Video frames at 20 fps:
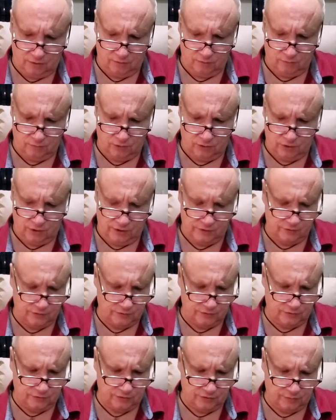
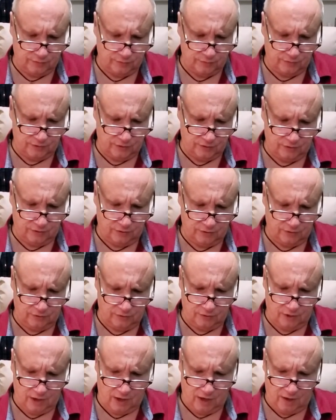relationships that
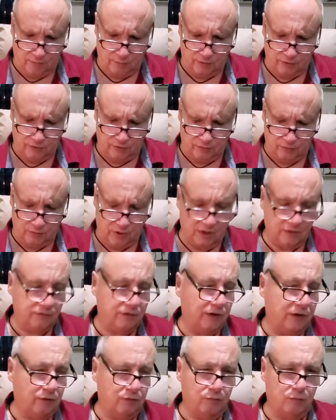didn't happen, the main
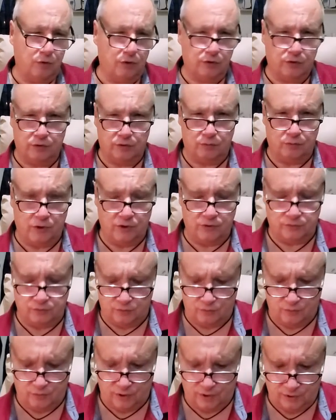thing with Mercury
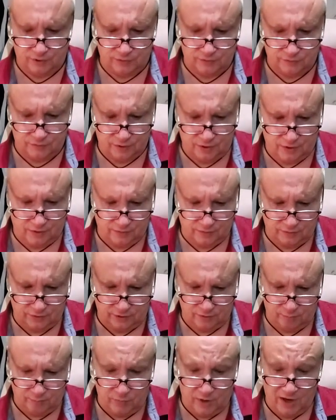retrograde is not to
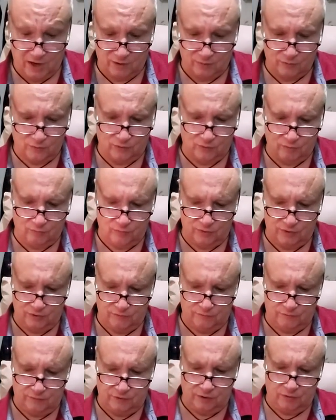get back with them, but to
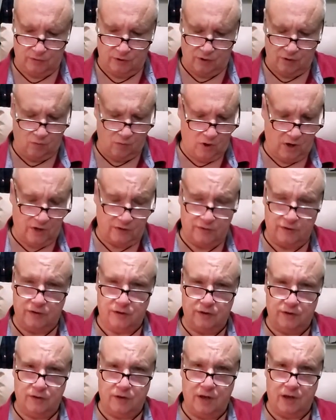figure out why they
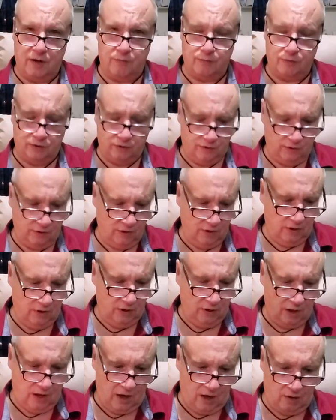didn't happen.
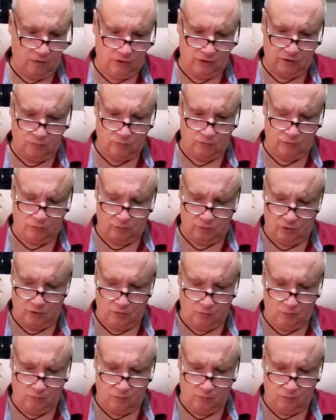How can we grow?